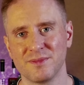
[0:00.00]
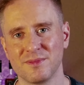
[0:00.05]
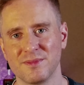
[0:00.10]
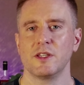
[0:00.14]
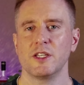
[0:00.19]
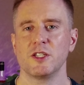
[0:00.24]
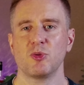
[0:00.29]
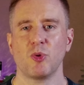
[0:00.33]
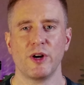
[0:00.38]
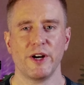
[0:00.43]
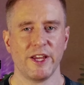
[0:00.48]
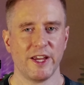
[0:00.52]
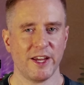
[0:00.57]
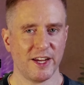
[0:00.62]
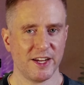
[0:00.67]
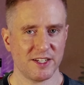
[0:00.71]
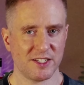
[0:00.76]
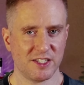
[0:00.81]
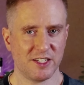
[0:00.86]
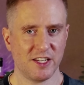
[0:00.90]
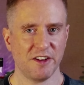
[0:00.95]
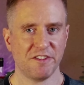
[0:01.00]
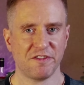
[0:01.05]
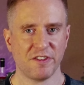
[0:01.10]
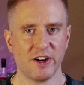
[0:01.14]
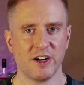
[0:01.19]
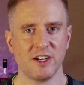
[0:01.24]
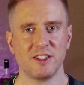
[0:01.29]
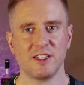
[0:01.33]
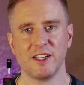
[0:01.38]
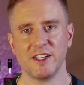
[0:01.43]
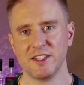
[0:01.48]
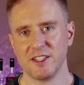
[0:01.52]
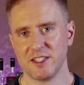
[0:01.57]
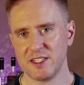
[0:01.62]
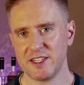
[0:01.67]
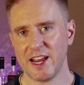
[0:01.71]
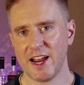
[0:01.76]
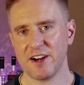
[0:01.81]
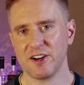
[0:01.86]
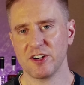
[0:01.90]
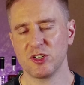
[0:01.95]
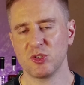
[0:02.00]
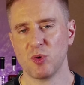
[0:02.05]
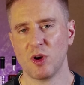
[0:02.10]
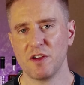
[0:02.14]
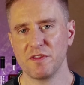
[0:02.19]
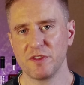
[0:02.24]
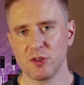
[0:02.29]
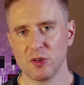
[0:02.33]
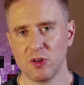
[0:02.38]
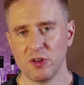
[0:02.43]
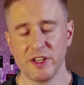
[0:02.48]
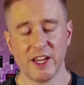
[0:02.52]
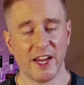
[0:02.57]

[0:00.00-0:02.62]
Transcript: This one is different than the standard 12 year old